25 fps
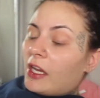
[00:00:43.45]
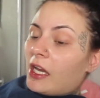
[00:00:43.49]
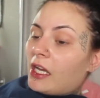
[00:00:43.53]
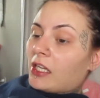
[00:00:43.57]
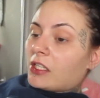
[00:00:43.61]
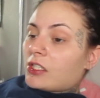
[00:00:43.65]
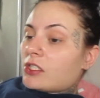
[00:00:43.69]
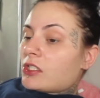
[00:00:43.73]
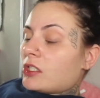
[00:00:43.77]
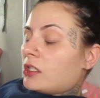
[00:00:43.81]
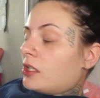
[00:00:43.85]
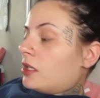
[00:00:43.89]

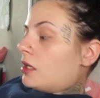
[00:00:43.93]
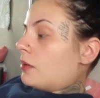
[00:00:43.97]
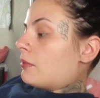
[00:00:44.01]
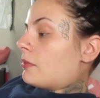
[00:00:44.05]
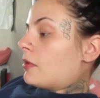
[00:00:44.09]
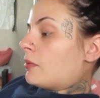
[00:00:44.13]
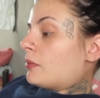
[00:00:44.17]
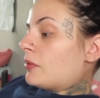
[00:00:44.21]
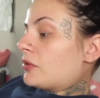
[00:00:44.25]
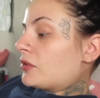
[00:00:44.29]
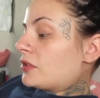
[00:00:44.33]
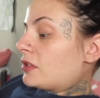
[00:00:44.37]
Actually, I'm
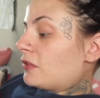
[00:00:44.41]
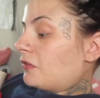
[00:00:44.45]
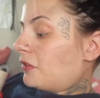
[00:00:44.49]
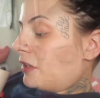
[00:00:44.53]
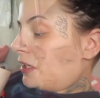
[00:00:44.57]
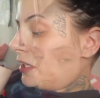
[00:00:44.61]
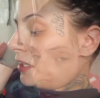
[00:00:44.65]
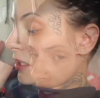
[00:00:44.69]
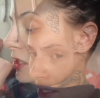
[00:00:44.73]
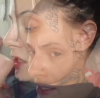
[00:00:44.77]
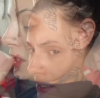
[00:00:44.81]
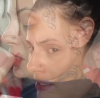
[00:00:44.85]
almost
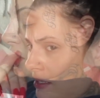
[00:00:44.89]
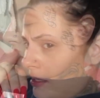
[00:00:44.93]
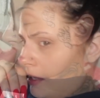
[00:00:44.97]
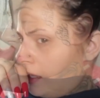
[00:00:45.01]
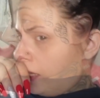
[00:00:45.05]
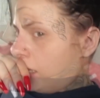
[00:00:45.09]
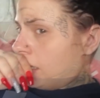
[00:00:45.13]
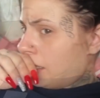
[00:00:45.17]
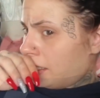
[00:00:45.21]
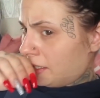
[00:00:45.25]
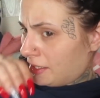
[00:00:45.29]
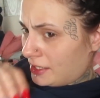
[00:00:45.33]
finished.
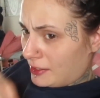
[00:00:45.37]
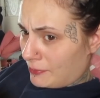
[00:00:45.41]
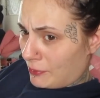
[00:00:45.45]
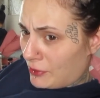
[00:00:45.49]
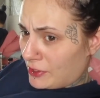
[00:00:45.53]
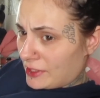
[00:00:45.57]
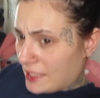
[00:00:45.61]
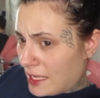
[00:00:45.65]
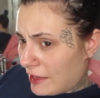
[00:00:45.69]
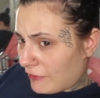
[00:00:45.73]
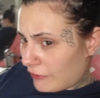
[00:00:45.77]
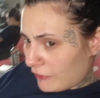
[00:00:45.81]
I was
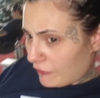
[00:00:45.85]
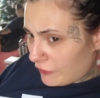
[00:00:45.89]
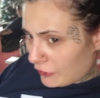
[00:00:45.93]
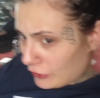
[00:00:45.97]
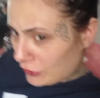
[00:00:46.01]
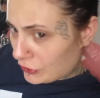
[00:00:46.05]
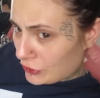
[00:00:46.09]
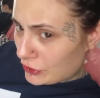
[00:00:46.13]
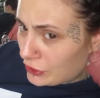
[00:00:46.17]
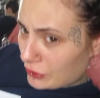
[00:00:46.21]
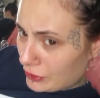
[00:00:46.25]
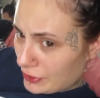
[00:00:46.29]
supposed to have a
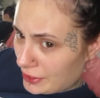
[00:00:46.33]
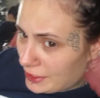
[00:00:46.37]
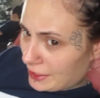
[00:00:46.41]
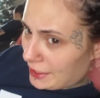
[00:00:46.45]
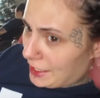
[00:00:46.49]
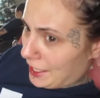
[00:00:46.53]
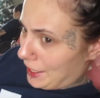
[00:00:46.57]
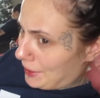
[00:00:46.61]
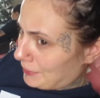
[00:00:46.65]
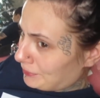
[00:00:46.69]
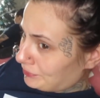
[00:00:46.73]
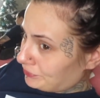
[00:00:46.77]
photo shoot
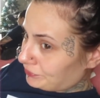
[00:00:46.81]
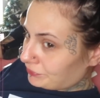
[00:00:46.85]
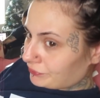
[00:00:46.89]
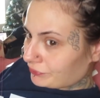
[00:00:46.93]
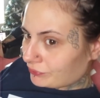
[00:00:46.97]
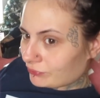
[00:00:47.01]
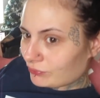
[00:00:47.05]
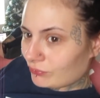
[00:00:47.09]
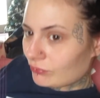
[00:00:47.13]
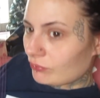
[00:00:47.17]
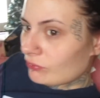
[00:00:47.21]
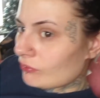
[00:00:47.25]
today,
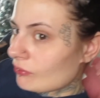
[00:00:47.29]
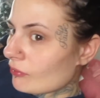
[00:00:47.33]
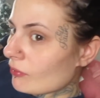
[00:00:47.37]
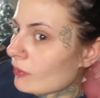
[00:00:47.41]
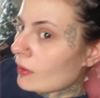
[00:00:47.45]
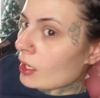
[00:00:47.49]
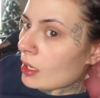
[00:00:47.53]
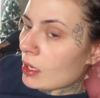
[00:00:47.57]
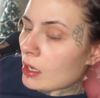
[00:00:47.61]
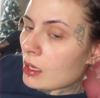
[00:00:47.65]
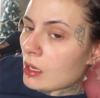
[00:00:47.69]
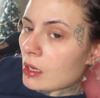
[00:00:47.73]

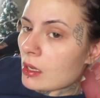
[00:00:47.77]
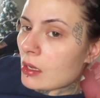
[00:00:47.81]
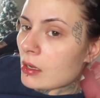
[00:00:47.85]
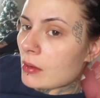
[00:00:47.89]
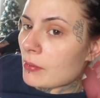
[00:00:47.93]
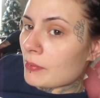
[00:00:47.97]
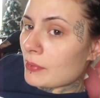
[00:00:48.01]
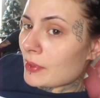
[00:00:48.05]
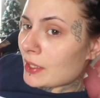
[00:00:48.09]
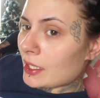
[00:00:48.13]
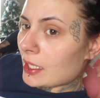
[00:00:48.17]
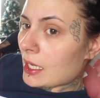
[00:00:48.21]

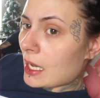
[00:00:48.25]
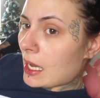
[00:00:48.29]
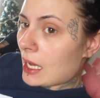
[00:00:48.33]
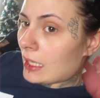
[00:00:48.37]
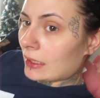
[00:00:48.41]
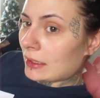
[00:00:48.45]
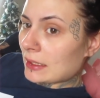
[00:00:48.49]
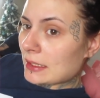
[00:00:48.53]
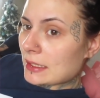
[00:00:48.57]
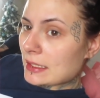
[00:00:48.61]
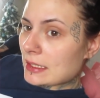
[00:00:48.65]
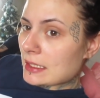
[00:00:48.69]
but
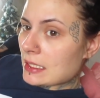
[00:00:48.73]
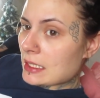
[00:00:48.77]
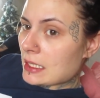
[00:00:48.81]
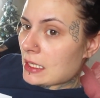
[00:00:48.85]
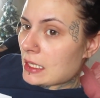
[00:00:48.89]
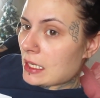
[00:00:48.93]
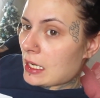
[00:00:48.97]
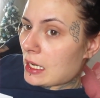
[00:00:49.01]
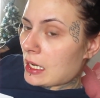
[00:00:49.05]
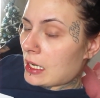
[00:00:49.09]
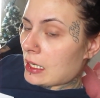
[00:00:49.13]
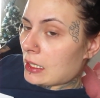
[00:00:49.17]

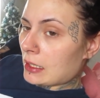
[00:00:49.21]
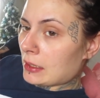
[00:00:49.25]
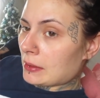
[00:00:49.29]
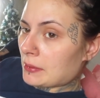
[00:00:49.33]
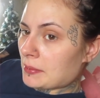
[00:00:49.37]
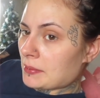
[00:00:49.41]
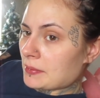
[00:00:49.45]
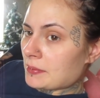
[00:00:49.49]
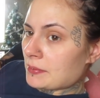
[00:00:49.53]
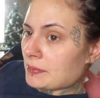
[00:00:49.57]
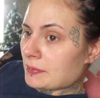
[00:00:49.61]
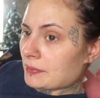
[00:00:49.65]
honestly,
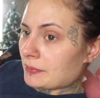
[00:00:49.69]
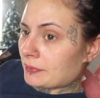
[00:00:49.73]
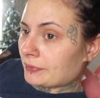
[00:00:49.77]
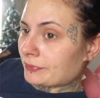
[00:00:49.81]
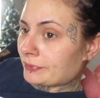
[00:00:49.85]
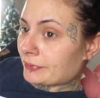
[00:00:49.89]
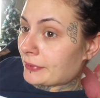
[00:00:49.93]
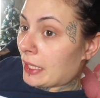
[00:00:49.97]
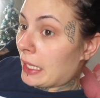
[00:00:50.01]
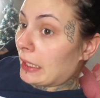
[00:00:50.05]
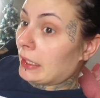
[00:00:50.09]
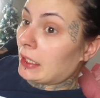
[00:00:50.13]
um,
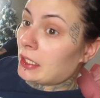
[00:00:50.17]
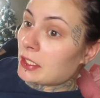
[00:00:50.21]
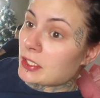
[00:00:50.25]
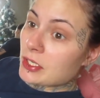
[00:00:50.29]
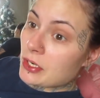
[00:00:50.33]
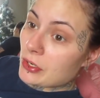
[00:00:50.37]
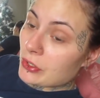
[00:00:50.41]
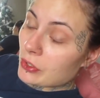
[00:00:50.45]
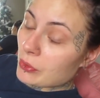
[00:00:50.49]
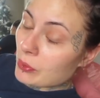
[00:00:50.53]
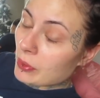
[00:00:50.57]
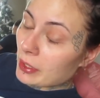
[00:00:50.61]
I need
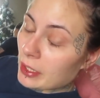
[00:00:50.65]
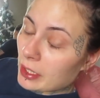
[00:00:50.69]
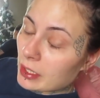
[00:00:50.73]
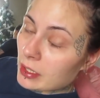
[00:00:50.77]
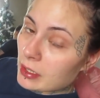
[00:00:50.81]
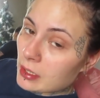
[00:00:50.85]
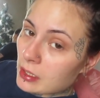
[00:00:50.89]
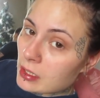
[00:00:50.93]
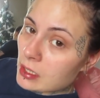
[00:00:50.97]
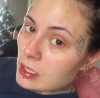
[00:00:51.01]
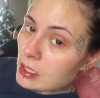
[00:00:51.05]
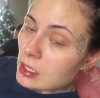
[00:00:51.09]
to go to
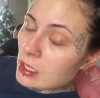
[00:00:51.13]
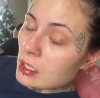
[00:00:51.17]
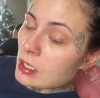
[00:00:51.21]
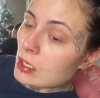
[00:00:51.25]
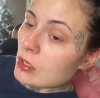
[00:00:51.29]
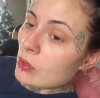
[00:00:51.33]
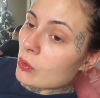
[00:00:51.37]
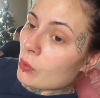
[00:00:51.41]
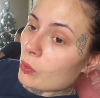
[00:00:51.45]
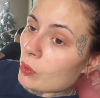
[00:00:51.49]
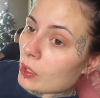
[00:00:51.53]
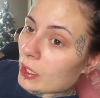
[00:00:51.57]
work.
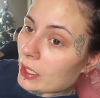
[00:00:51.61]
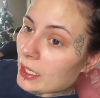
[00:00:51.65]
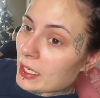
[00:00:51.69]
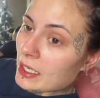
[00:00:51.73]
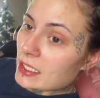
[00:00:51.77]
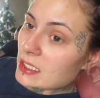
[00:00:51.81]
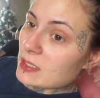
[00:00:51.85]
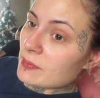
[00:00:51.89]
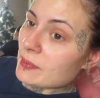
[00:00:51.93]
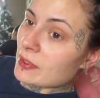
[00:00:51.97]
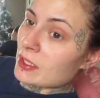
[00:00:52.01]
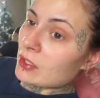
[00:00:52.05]
Work
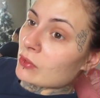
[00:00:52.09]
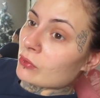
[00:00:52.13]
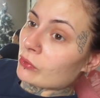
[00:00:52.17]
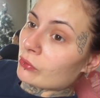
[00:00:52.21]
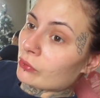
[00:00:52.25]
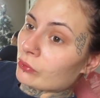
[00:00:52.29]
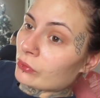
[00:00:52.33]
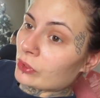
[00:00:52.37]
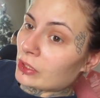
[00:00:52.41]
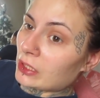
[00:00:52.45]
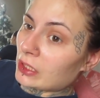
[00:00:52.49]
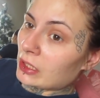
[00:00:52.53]
has been
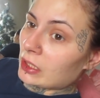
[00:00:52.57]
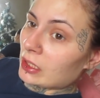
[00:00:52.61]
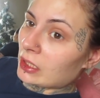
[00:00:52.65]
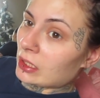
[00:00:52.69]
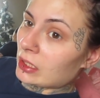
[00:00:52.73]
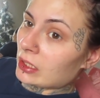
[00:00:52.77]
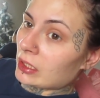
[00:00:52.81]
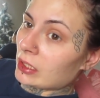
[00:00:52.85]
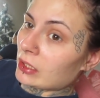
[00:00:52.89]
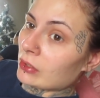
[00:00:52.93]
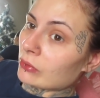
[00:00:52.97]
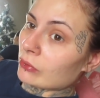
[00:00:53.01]

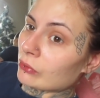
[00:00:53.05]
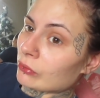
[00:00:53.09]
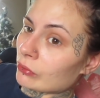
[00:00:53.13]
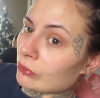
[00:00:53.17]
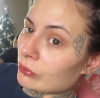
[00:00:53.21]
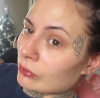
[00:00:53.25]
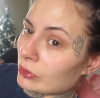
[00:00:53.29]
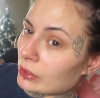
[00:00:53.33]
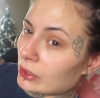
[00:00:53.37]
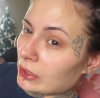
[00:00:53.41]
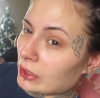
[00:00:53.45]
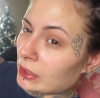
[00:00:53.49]
really,
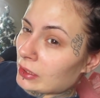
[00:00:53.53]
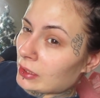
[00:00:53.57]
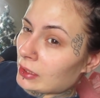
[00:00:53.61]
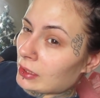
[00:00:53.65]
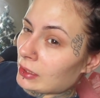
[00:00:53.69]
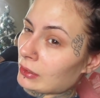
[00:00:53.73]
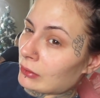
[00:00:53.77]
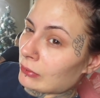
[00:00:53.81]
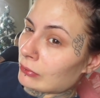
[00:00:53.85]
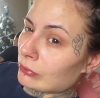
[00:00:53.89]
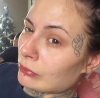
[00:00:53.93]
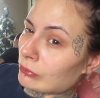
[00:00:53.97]

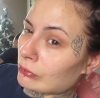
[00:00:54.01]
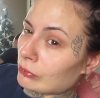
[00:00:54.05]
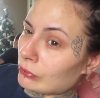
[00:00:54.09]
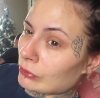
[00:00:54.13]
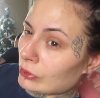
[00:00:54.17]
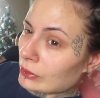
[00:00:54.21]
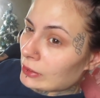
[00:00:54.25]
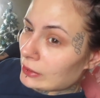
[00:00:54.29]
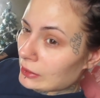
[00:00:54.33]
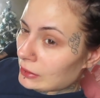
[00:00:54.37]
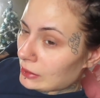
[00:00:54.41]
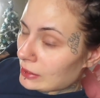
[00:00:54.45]
really,
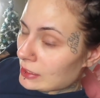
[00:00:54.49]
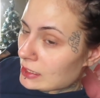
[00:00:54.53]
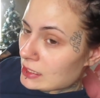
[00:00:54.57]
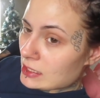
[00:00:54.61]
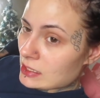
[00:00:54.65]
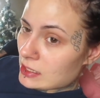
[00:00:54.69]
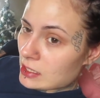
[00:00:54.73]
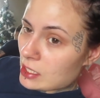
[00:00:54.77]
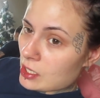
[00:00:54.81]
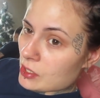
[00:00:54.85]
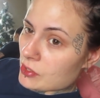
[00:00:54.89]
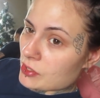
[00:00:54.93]
really
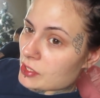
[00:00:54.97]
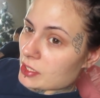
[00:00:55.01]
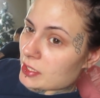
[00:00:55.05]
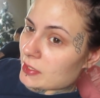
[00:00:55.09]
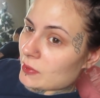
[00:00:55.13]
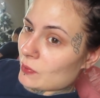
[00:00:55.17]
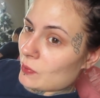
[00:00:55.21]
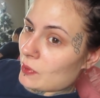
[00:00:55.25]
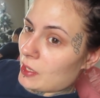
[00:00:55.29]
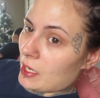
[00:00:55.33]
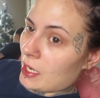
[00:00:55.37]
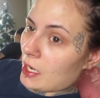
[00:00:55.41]
slow
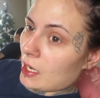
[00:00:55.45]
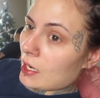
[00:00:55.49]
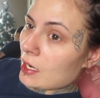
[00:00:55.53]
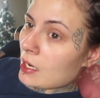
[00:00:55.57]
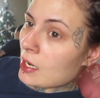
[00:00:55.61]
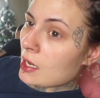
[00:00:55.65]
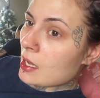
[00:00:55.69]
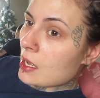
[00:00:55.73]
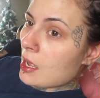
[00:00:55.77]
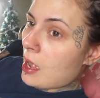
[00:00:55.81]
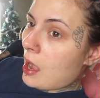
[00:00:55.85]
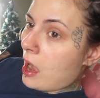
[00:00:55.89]
this week.